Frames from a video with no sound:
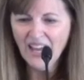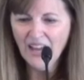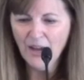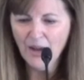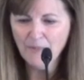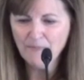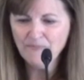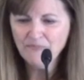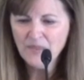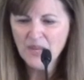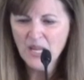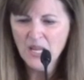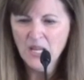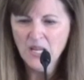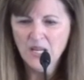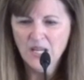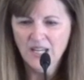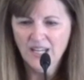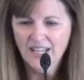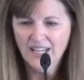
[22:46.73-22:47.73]
Um,
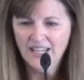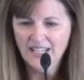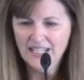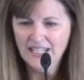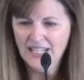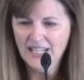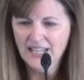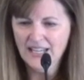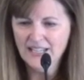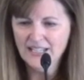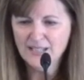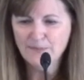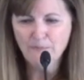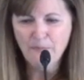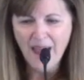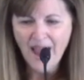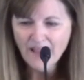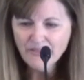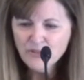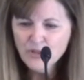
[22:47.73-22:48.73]
it is
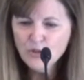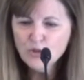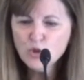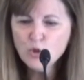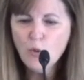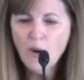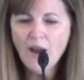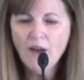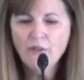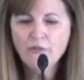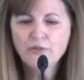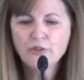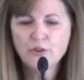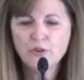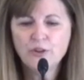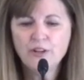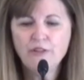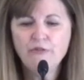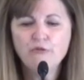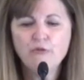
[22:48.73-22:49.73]
Matthew twelve
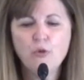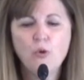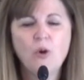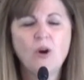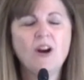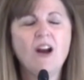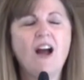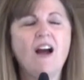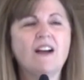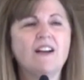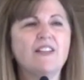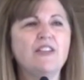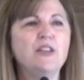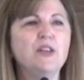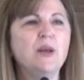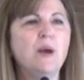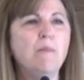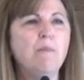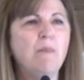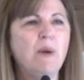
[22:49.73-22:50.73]
thirty-four, out
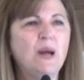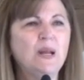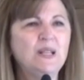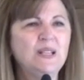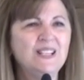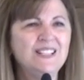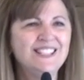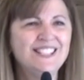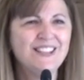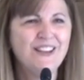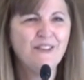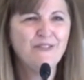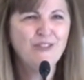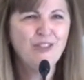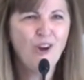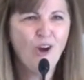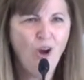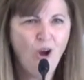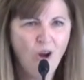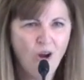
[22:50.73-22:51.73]
of the abundance
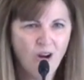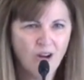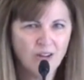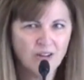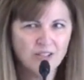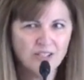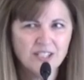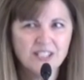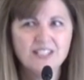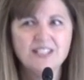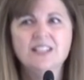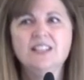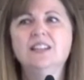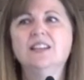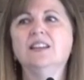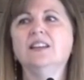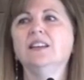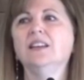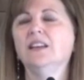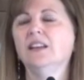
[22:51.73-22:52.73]
of the heart,
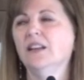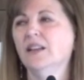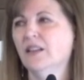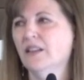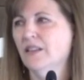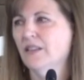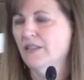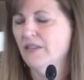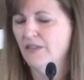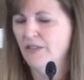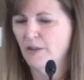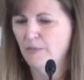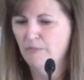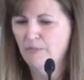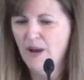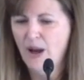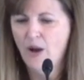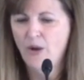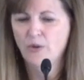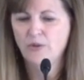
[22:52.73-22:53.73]
the
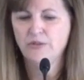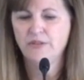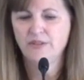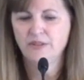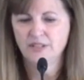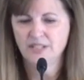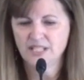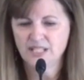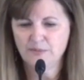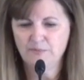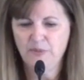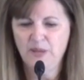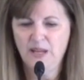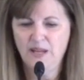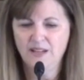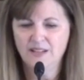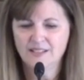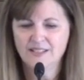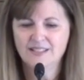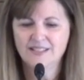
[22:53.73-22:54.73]
mouth
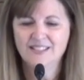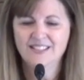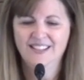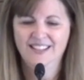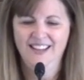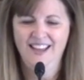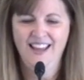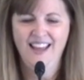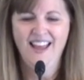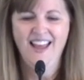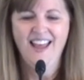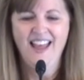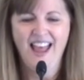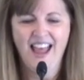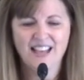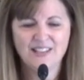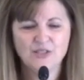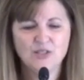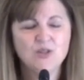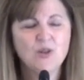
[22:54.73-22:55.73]
speaks.
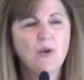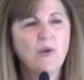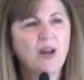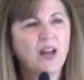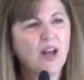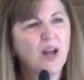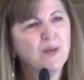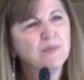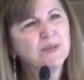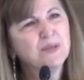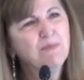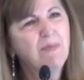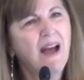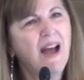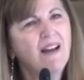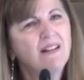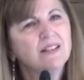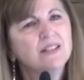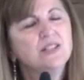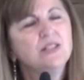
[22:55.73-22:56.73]
And so it comes
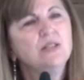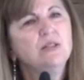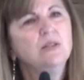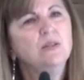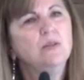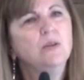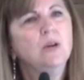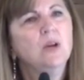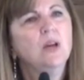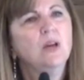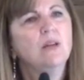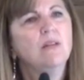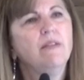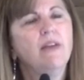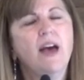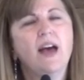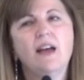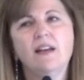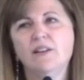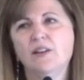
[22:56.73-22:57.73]
back to
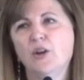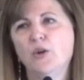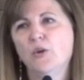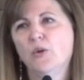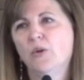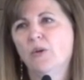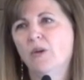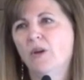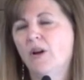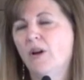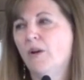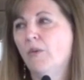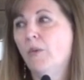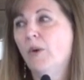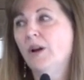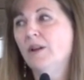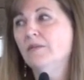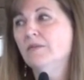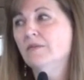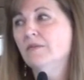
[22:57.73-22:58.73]
that, uh,
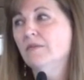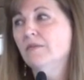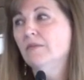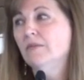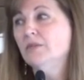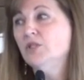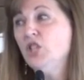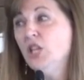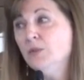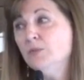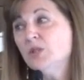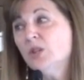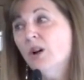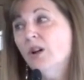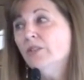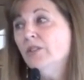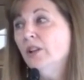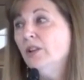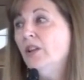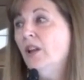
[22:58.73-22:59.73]
what James
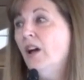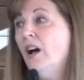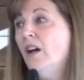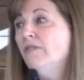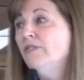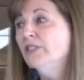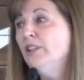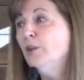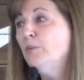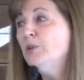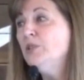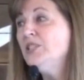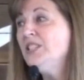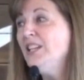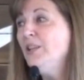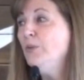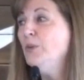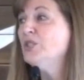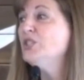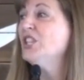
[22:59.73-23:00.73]
called the law of
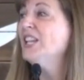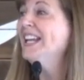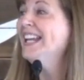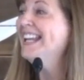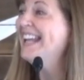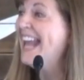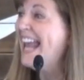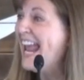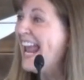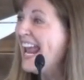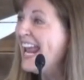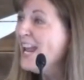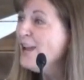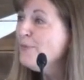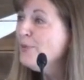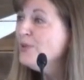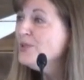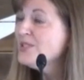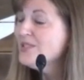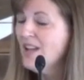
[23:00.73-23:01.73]
liberty, which
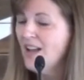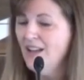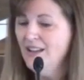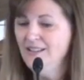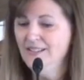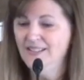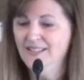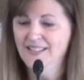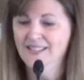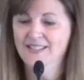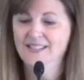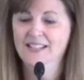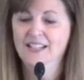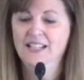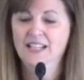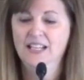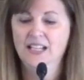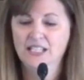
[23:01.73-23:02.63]
enables us